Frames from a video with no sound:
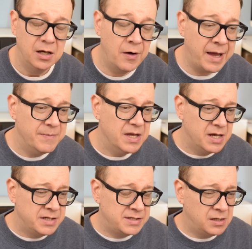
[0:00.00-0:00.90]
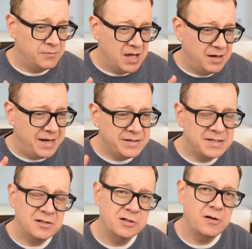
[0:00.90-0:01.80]
Okay, so let's
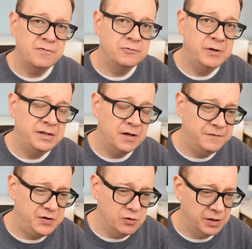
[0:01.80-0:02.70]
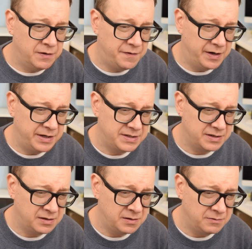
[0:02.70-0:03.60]
just start off with the view modifier.
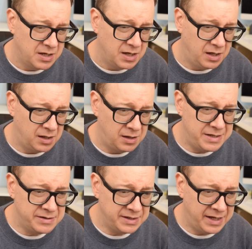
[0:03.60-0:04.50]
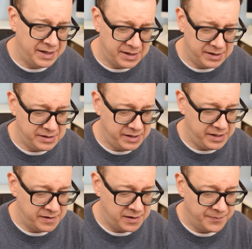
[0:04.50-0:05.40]
So uh, let's just add in
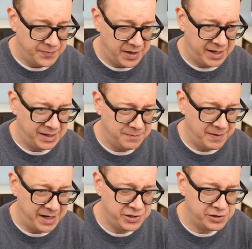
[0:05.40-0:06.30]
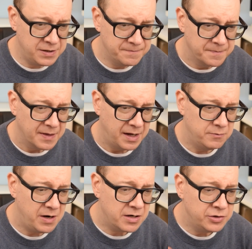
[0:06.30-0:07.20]
here animation,
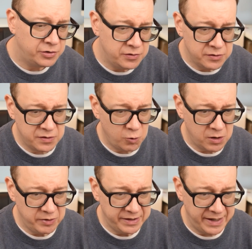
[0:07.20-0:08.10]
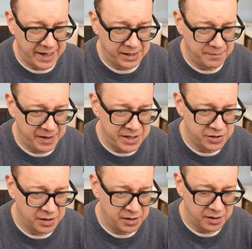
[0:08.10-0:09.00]
and we're going to use the one with the
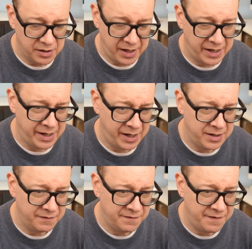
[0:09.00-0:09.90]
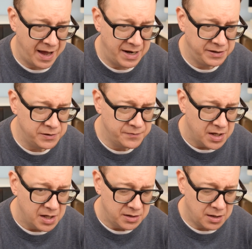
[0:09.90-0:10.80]
animation and value.
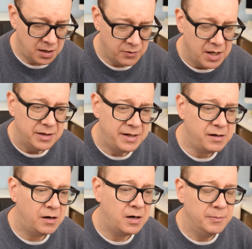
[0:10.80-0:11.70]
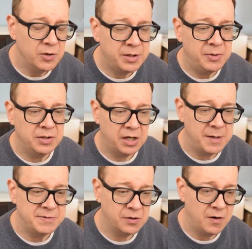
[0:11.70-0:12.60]
Now, there are multiple
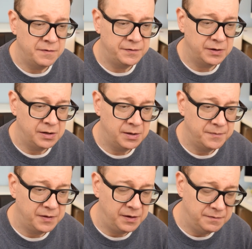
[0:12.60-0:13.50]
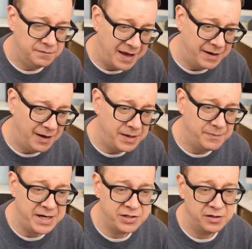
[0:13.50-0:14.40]
types of um, uh,
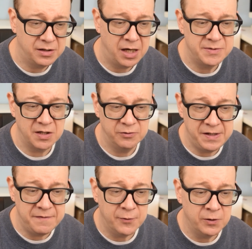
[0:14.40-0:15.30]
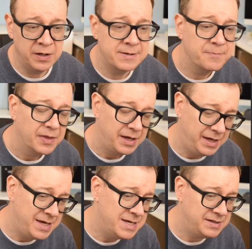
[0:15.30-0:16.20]
animation types, so default,
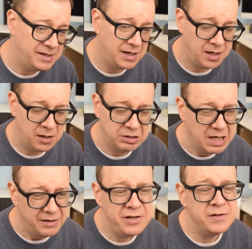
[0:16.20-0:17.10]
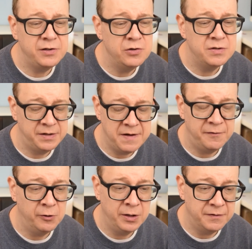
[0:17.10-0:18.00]
easeInOut. Let's just use the
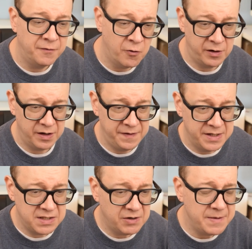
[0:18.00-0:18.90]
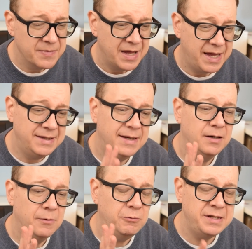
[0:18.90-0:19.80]
default for this one. And
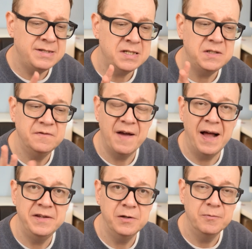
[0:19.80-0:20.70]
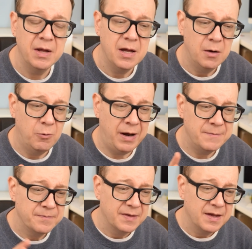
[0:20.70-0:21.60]
then what is this value?
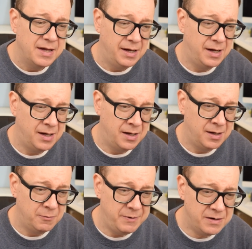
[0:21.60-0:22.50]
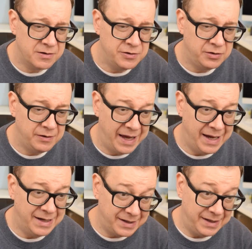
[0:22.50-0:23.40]
Well, uh, we are going to
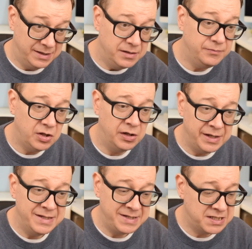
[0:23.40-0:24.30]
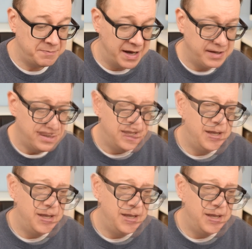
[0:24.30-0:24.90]
add in the is expanded.